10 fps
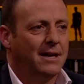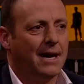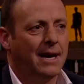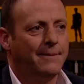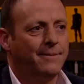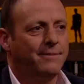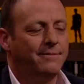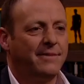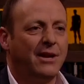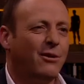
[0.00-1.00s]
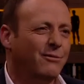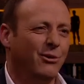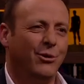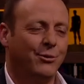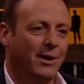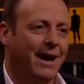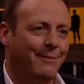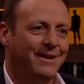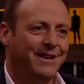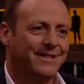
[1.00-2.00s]
They're not loyal to a
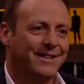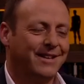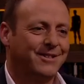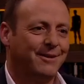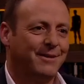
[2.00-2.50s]
company as such.